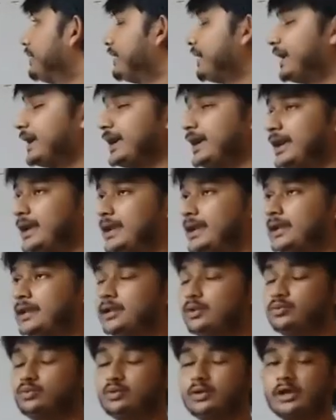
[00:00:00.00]

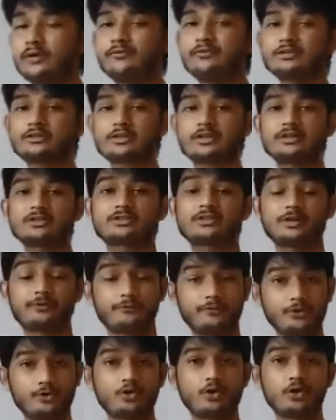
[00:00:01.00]
and we have discussed a
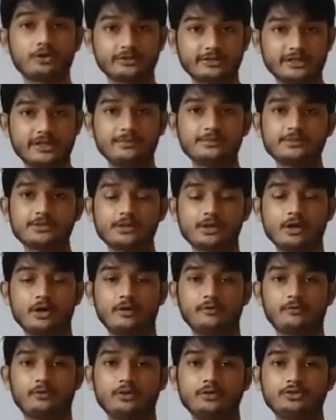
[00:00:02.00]
few concepts
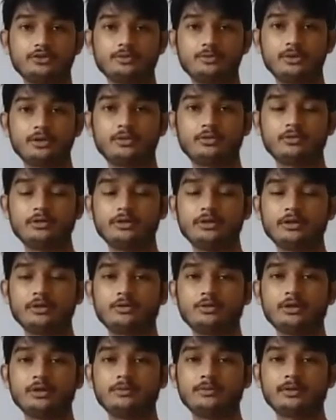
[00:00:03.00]
of consumer
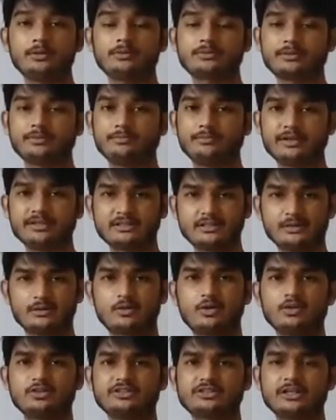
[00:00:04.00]
equilibrium, some
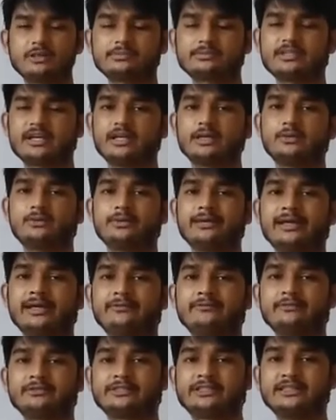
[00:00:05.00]
basic concepts, and we
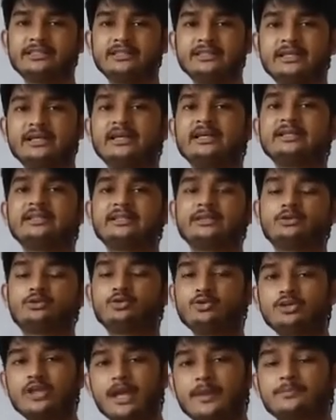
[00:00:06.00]
have seen the
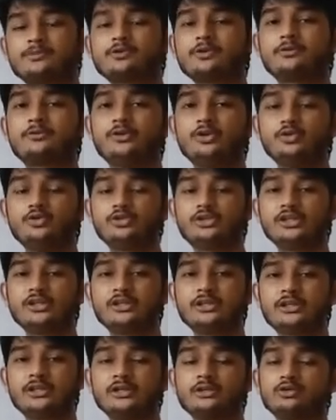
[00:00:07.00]
two types of
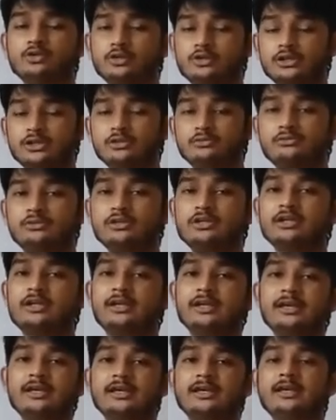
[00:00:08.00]
utility, total utility